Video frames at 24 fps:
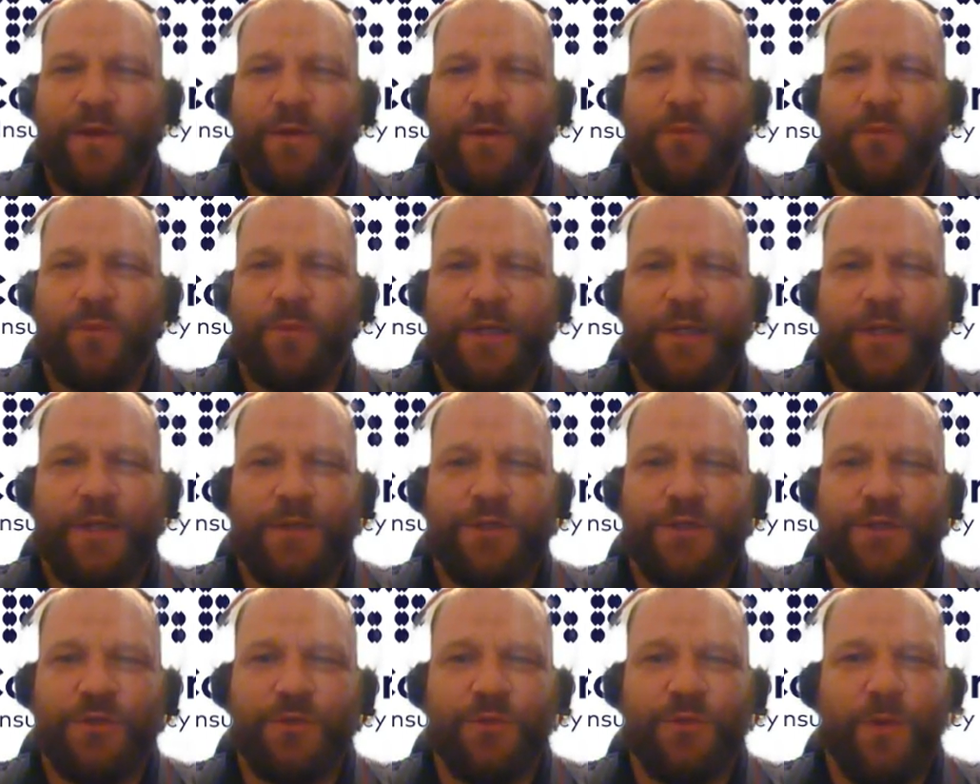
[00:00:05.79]
We
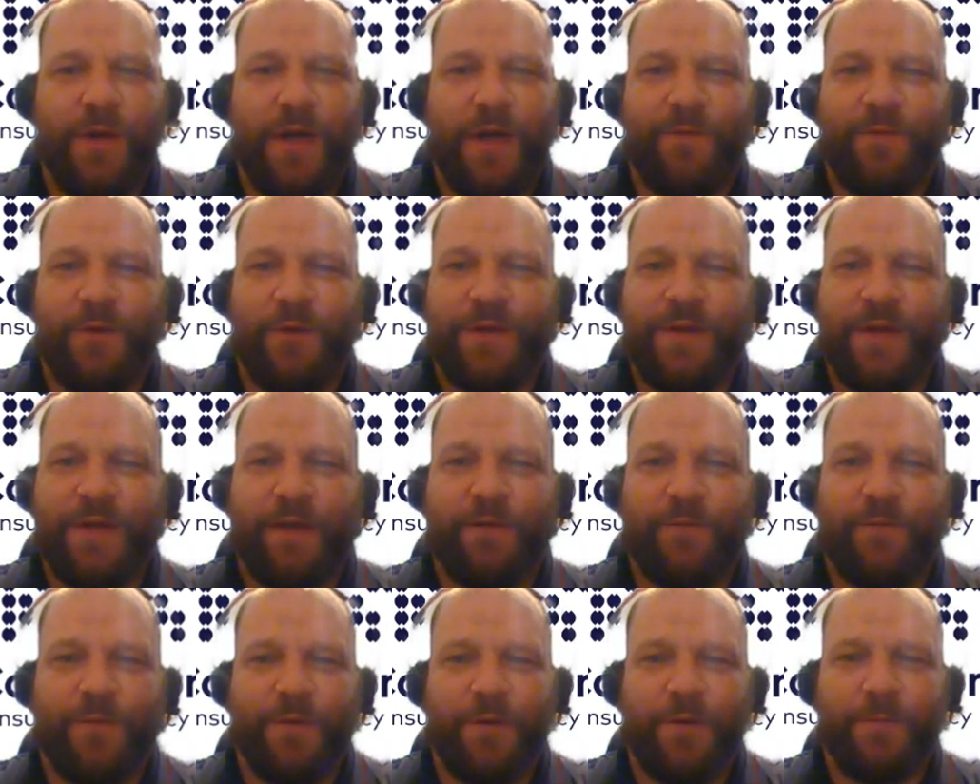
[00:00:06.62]
do
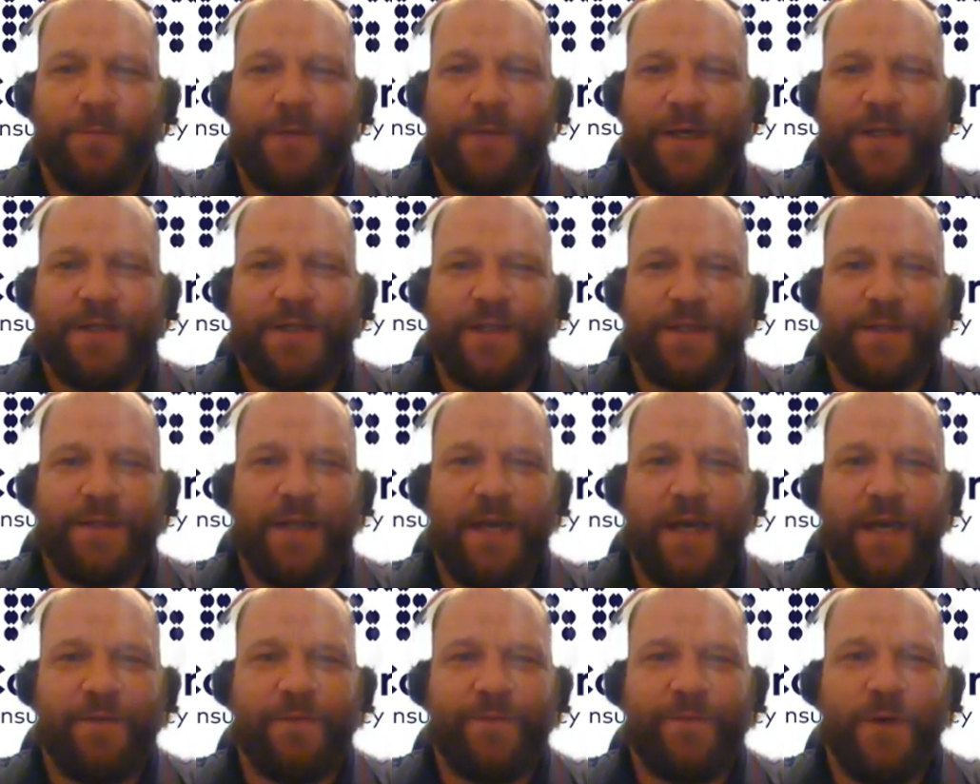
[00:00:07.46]
everything from, like I said,
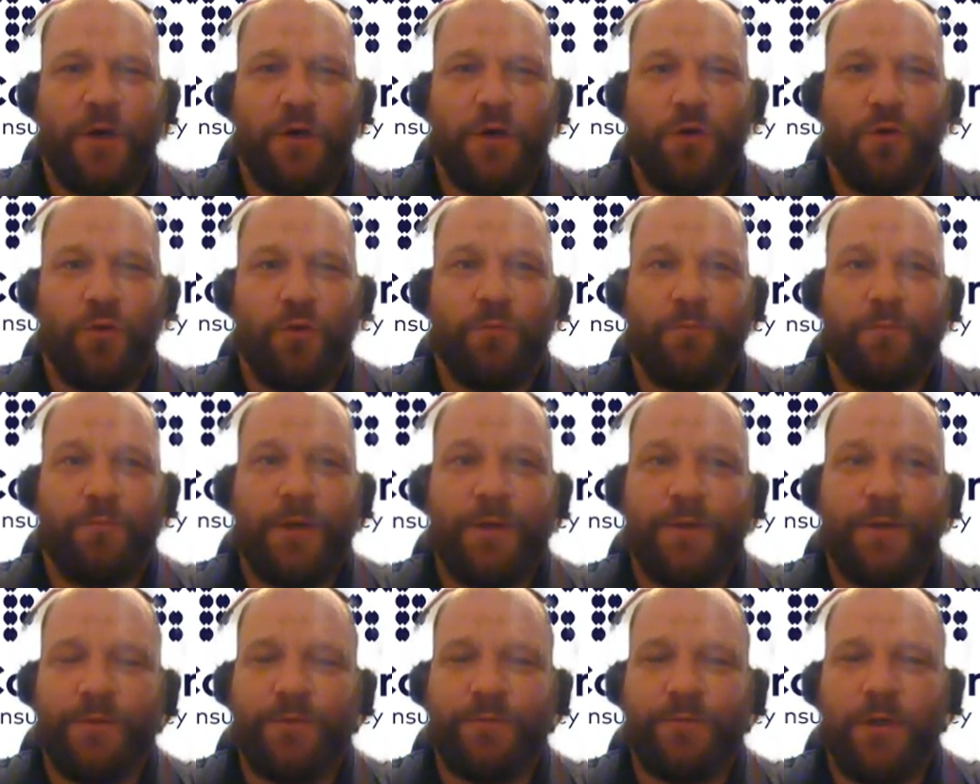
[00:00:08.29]
life, home,
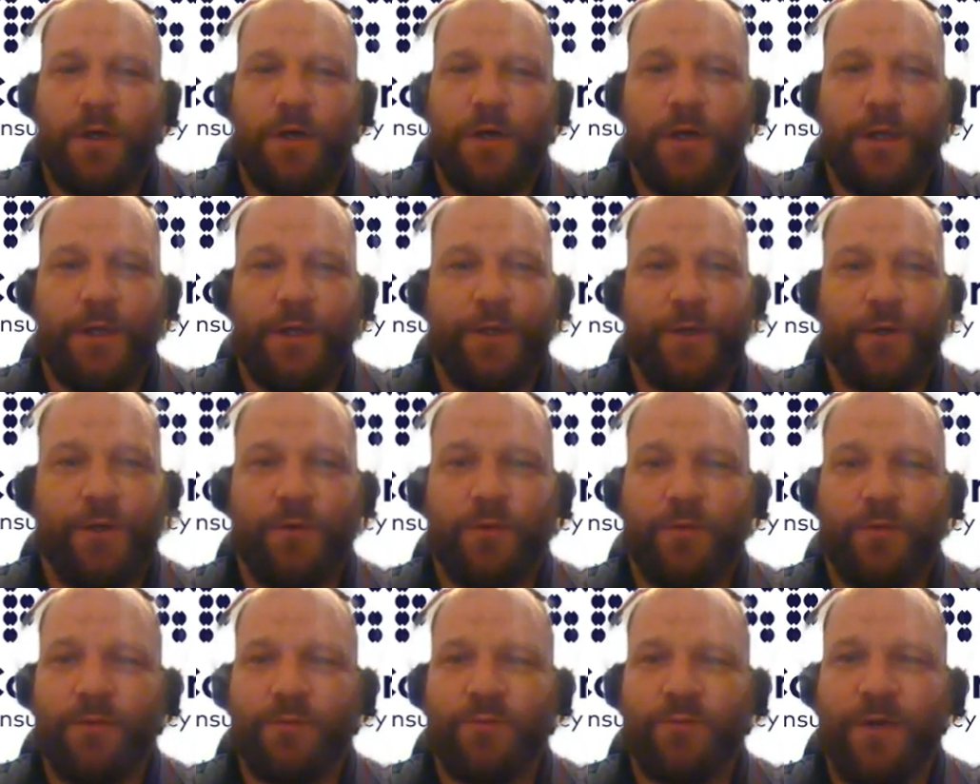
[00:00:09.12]

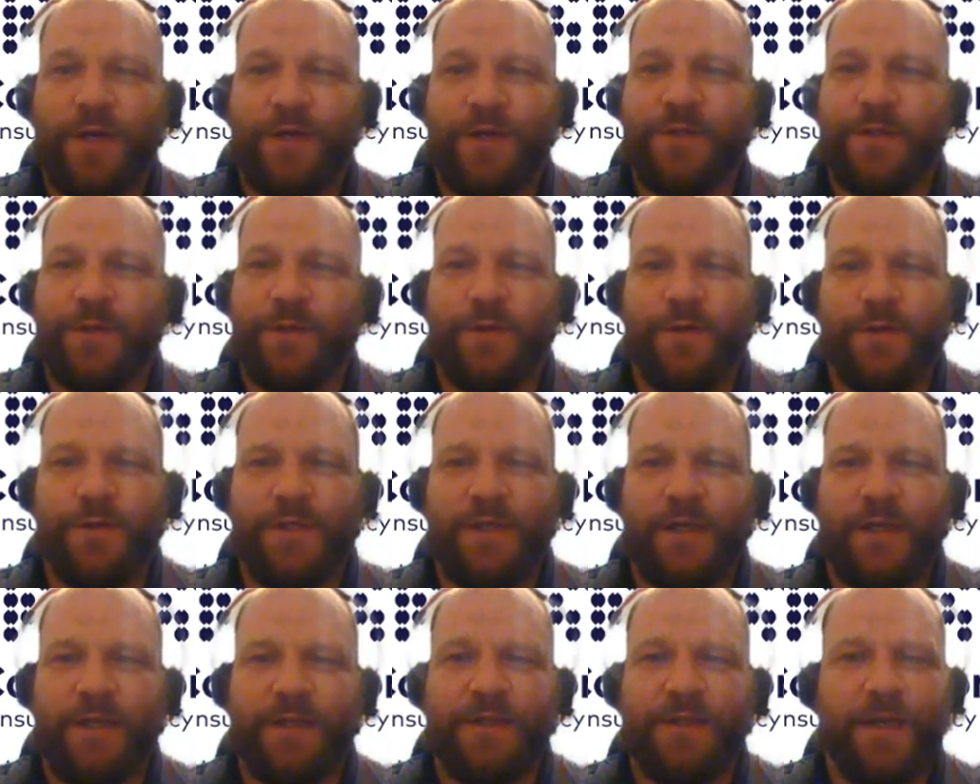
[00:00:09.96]
auto,
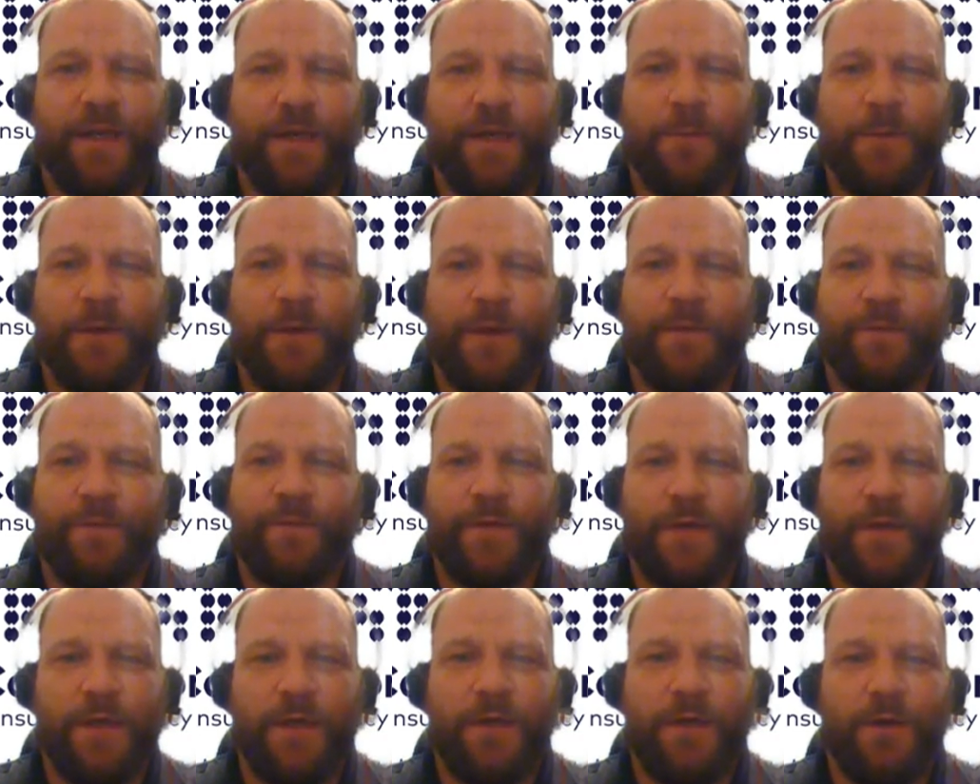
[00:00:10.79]
renters, anything above,
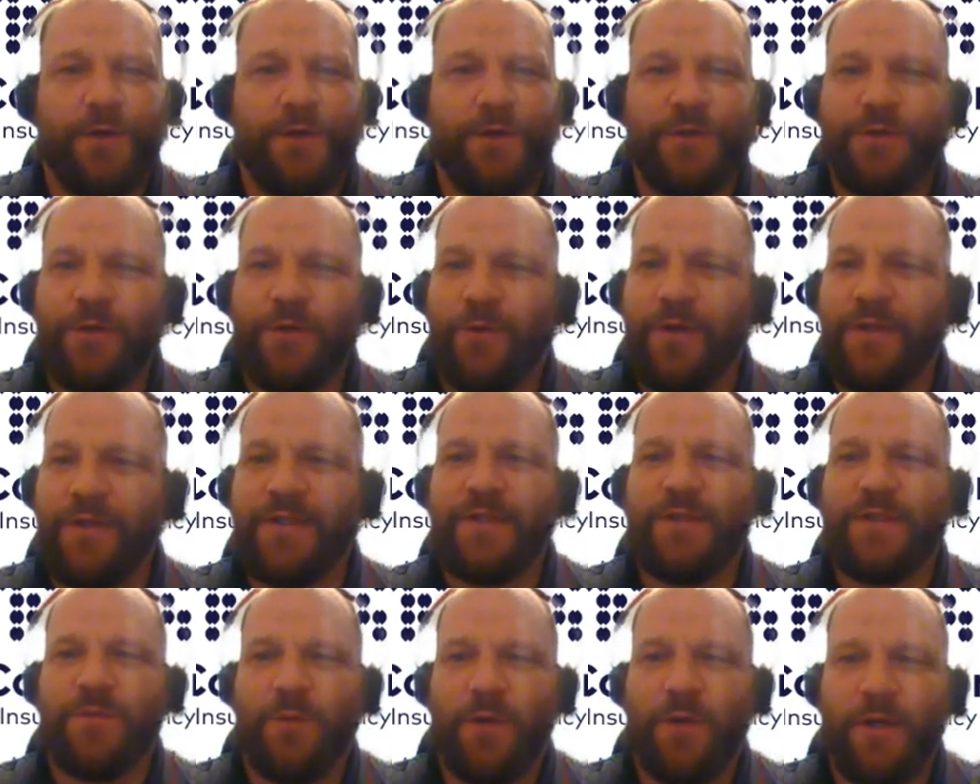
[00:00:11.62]
uh, all the
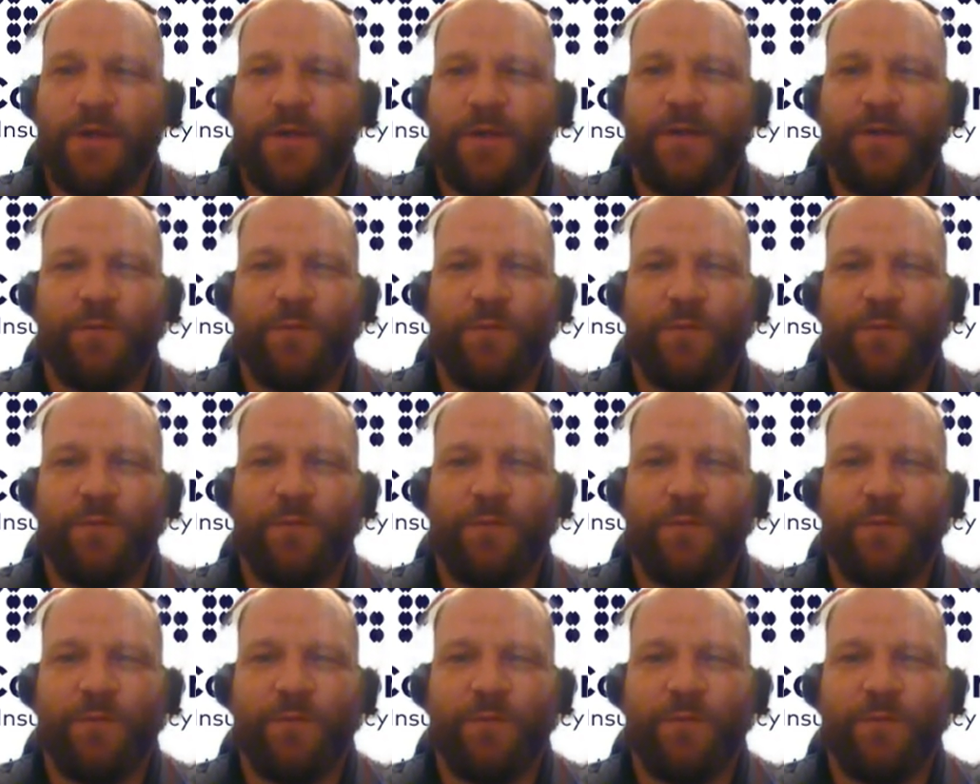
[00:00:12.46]
toys as well.